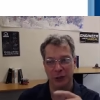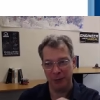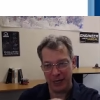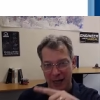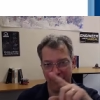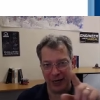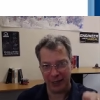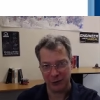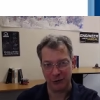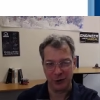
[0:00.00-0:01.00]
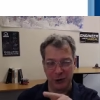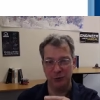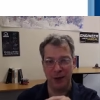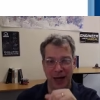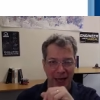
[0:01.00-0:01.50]
You might have an extra
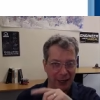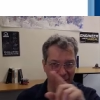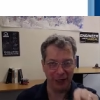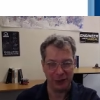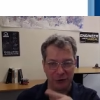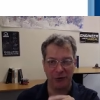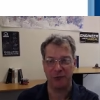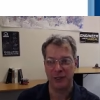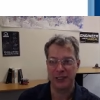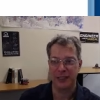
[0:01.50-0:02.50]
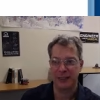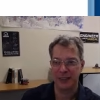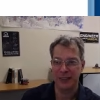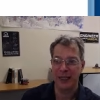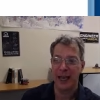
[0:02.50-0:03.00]
2 pi or an extra
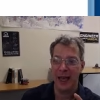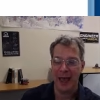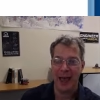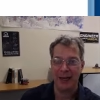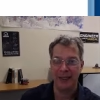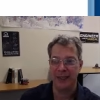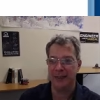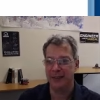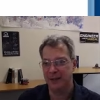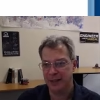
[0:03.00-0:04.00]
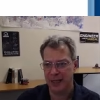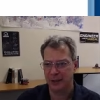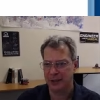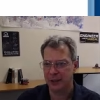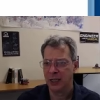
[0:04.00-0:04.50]
360 added into the
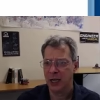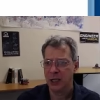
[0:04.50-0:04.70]
delta.